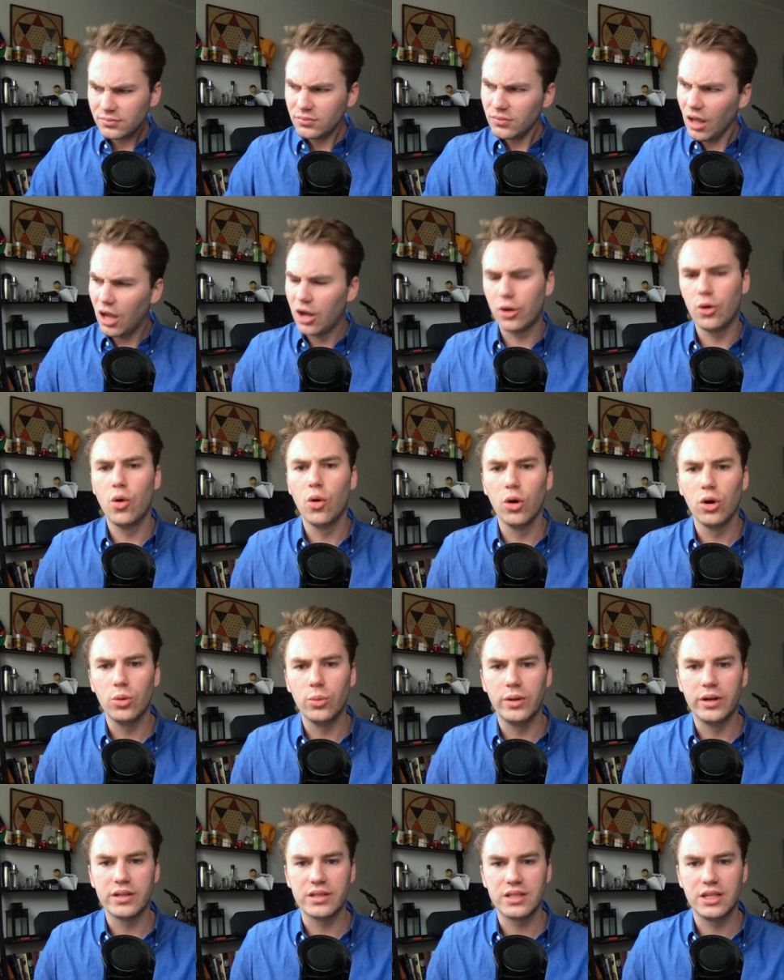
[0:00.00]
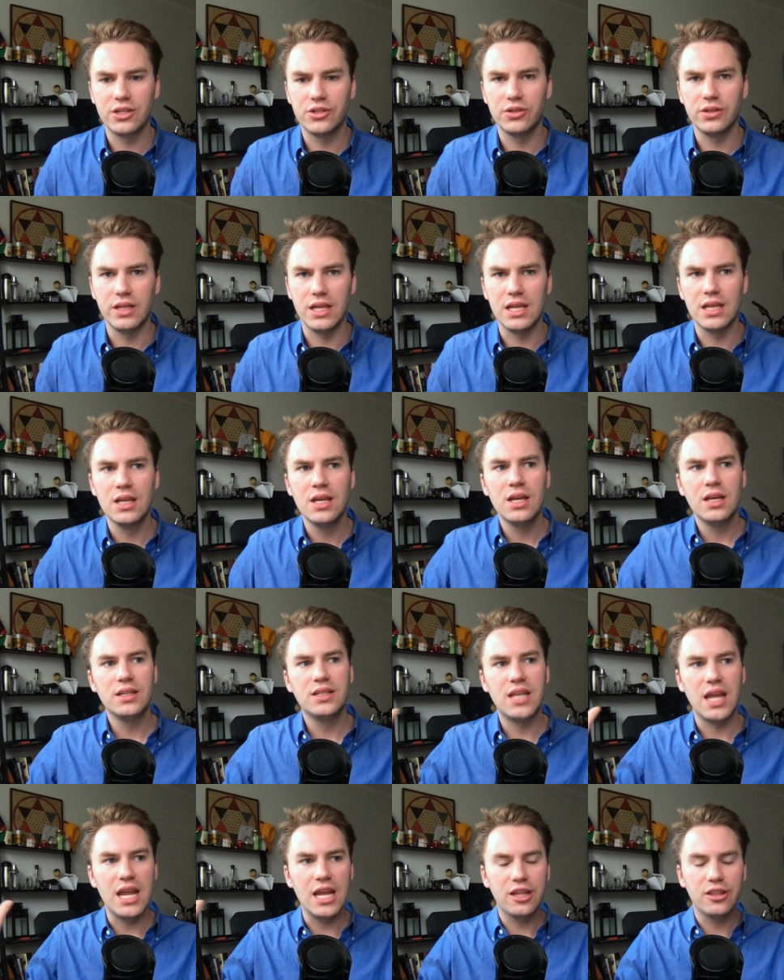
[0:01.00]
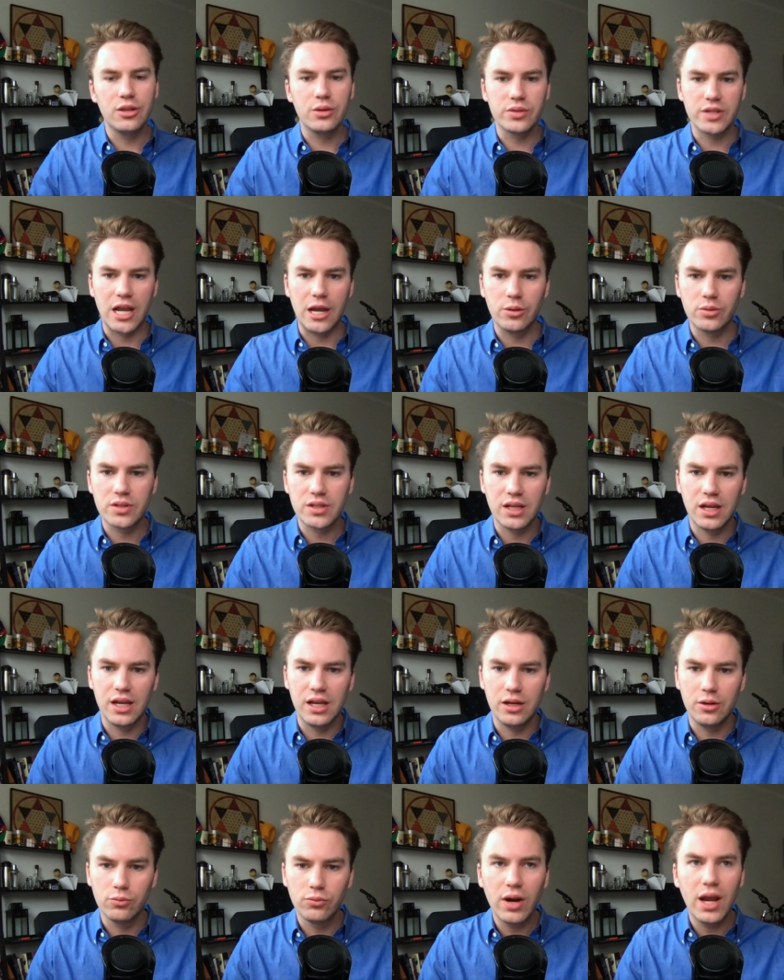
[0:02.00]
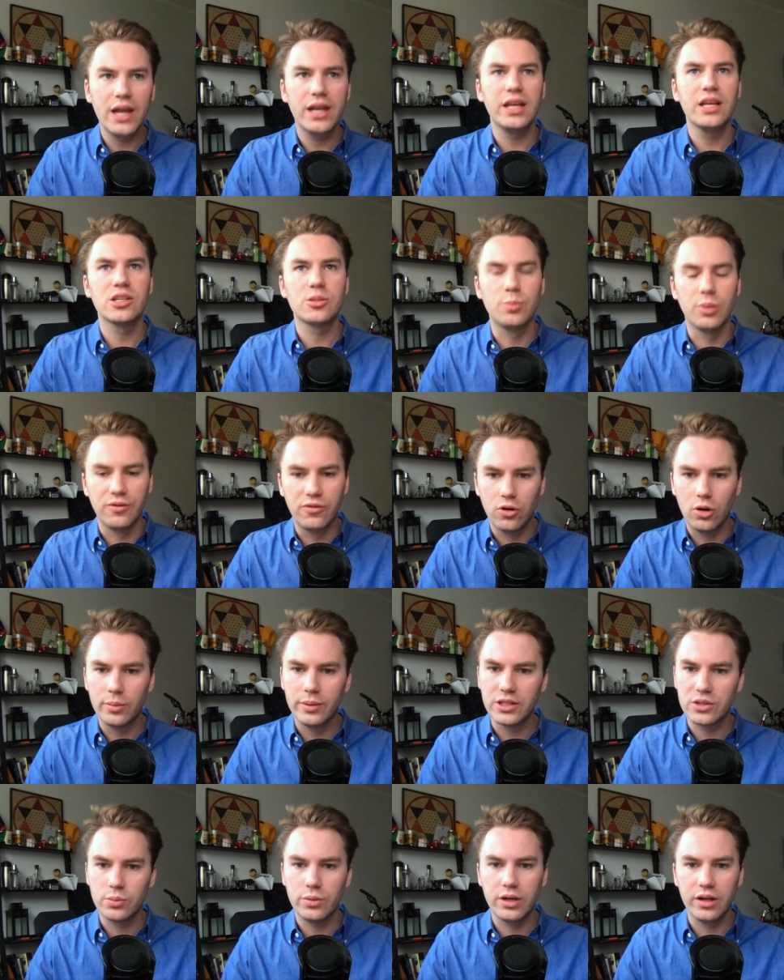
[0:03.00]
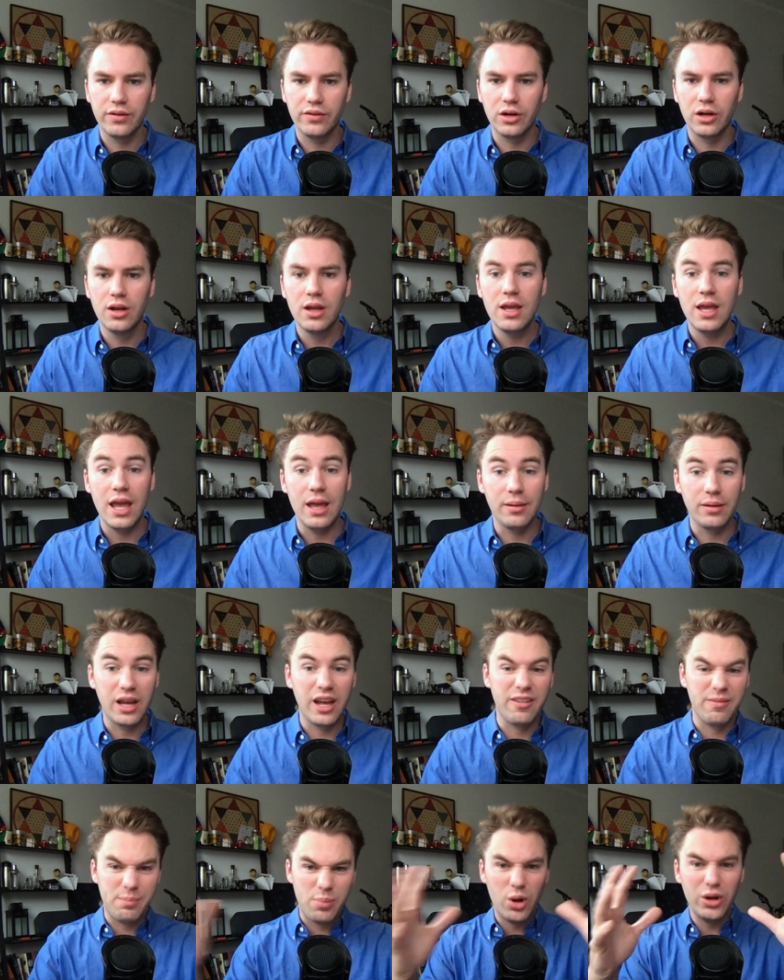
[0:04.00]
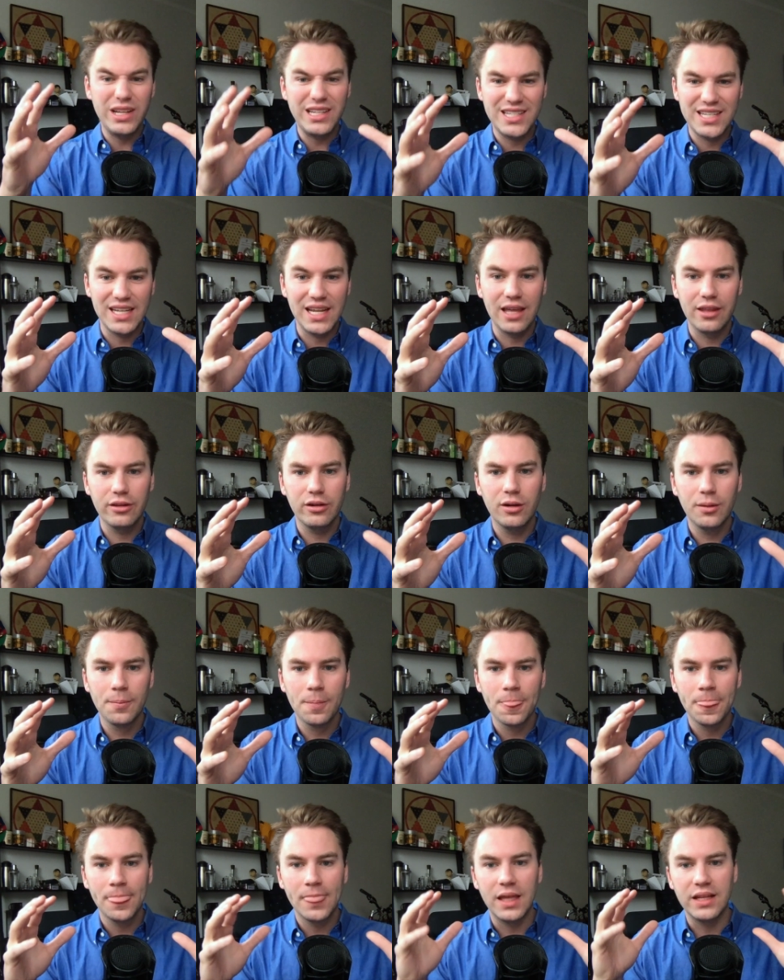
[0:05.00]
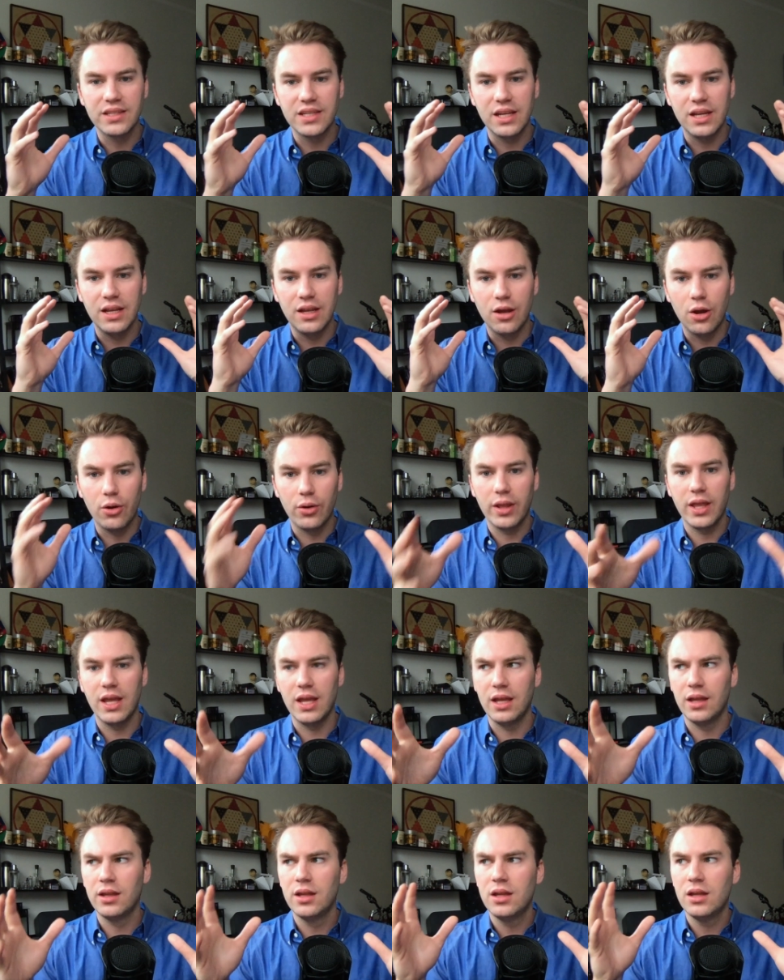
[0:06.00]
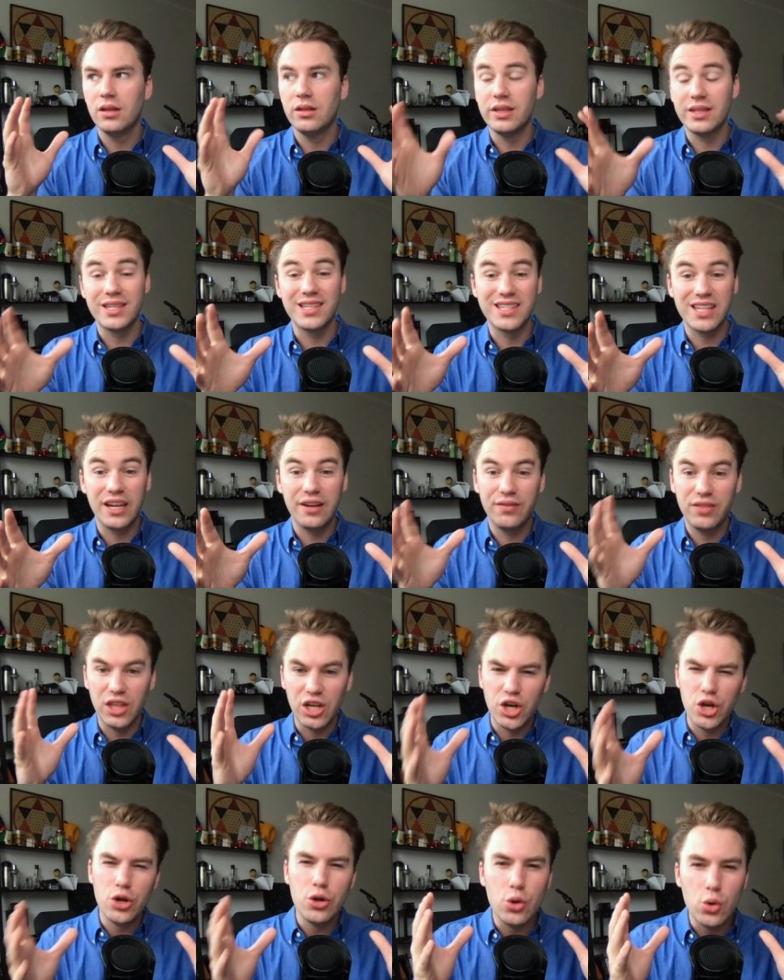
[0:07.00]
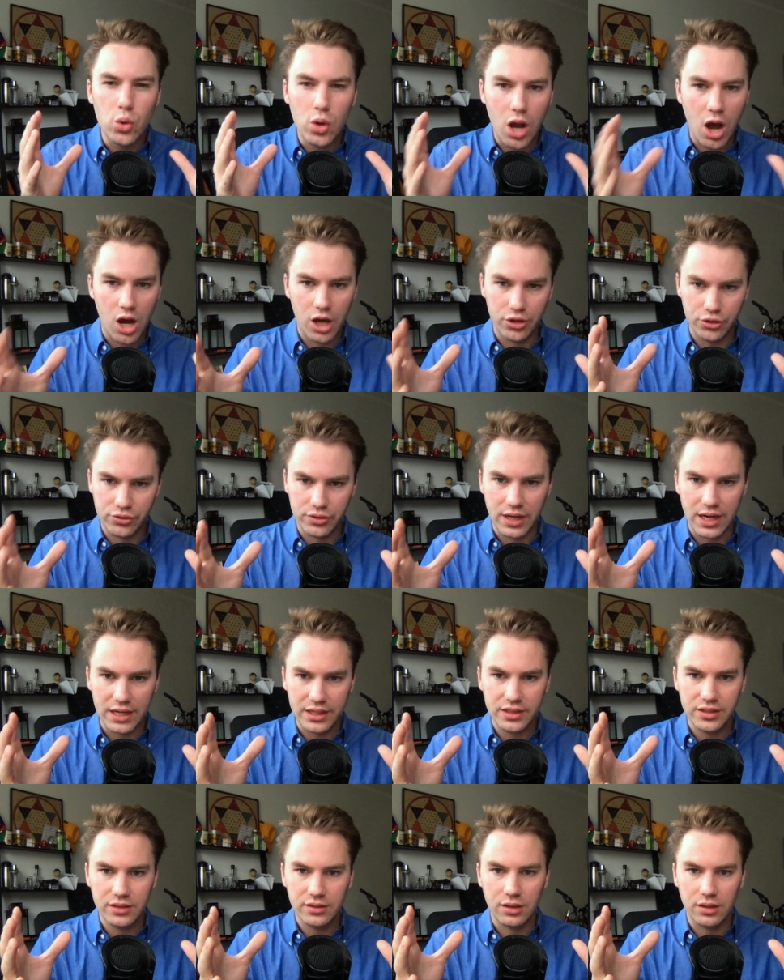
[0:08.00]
a court would essentially take those outside writings, performance, whatever, and kind of put it together and say, okay, this is kind of the new contract.